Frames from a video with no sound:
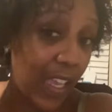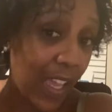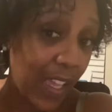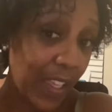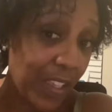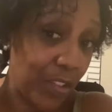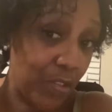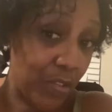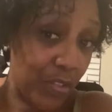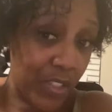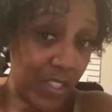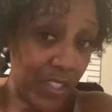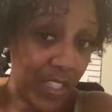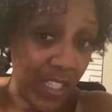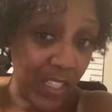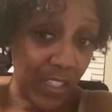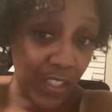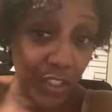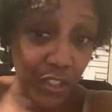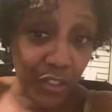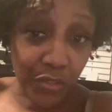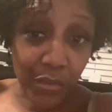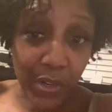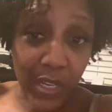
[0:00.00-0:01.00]
you see the
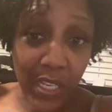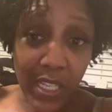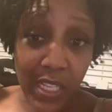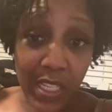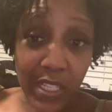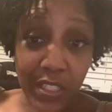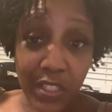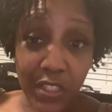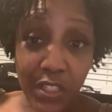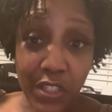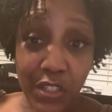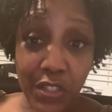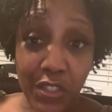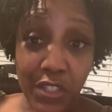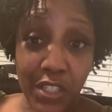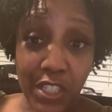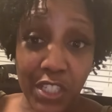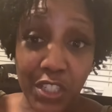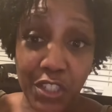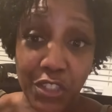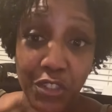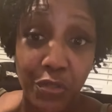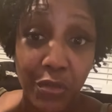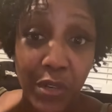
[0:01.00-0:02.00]
shrinkage, the
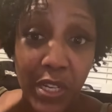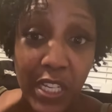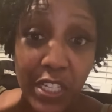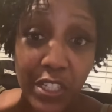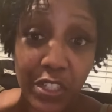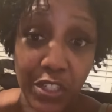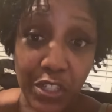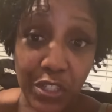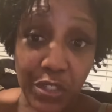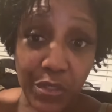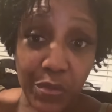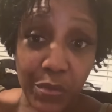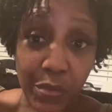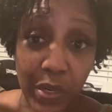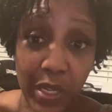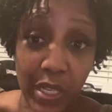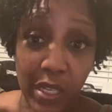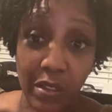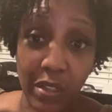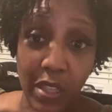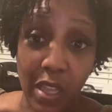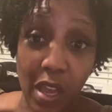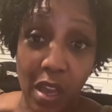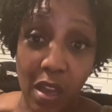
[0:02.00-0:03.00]
shrinkage is
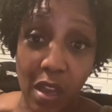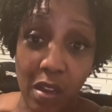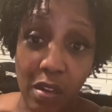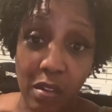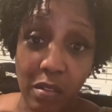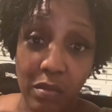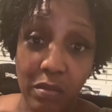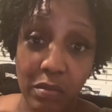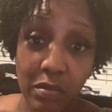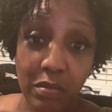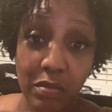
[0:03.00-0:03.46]
real, y'all.